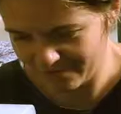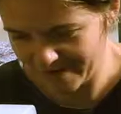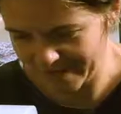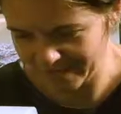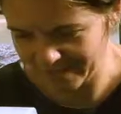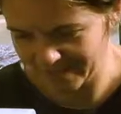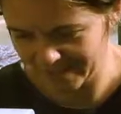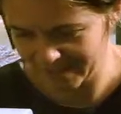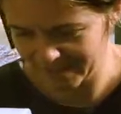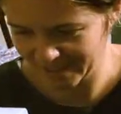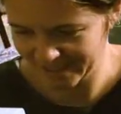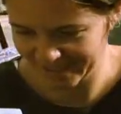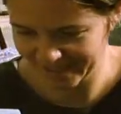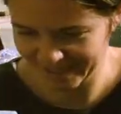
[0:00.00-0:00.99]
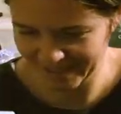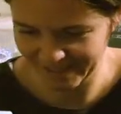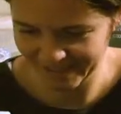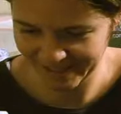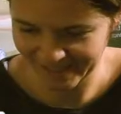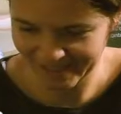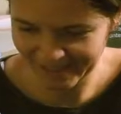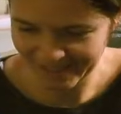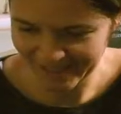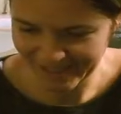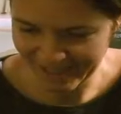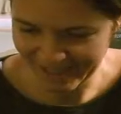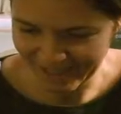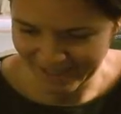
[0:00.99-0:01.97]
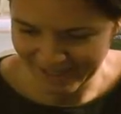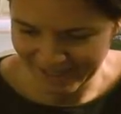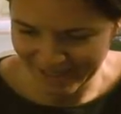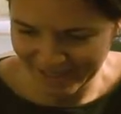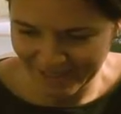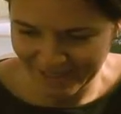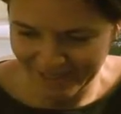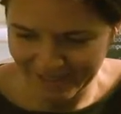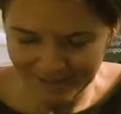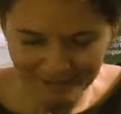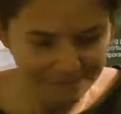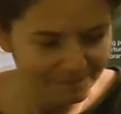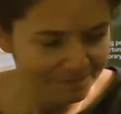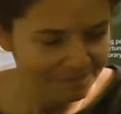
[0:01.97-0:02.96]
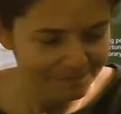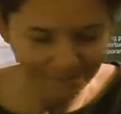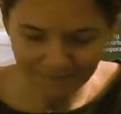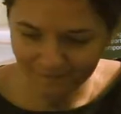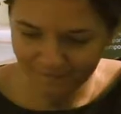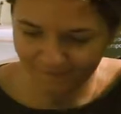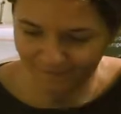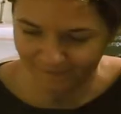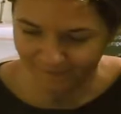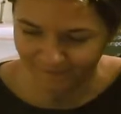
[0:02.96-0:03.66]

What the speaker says: overlocking machines arranged in a daisy chain. And so